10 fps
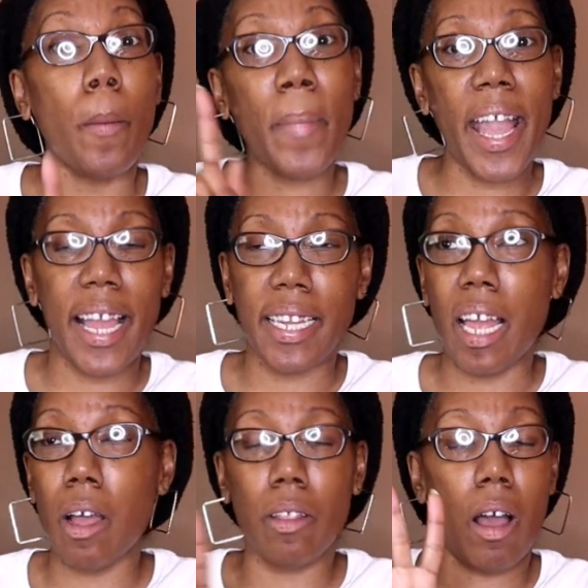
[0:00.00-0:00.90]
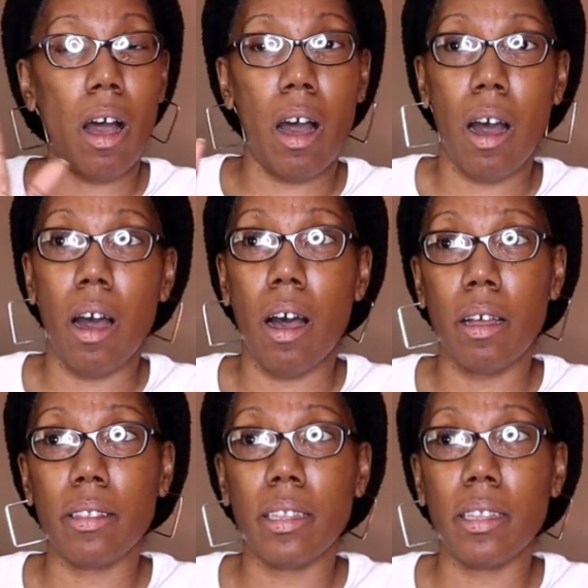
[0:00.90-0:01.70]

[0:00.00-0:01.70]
the man that